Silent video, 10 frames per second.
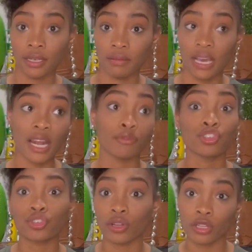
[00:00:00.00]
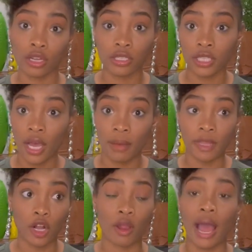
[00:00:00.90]
And I'm sure there are some
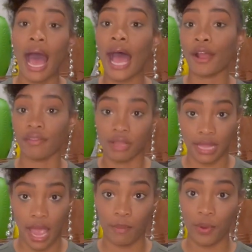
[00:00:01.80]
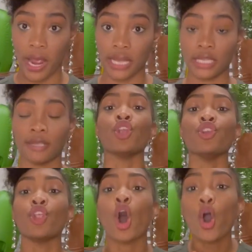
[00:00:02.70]
that are higher than that in price.
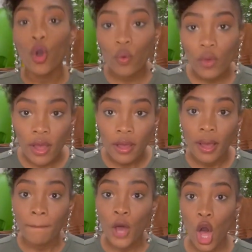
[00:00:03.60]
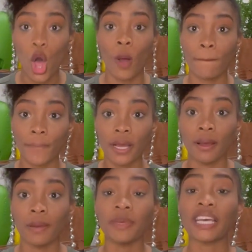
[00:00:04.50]
No
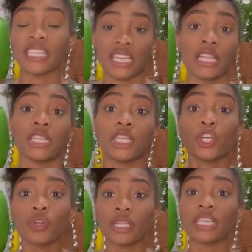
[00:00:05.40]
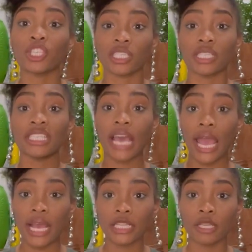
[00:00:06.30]
pulp because it literally just
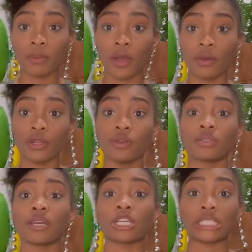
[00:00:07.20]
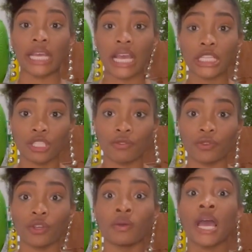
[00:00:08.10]
takes the produce or takes the
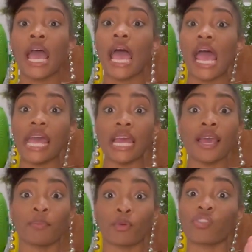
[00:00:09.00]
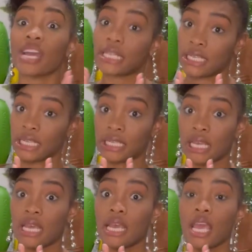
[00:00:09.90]
fruit and it presses
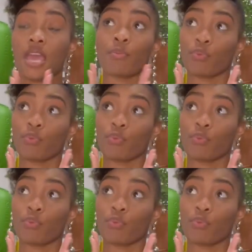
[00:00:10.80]
it. It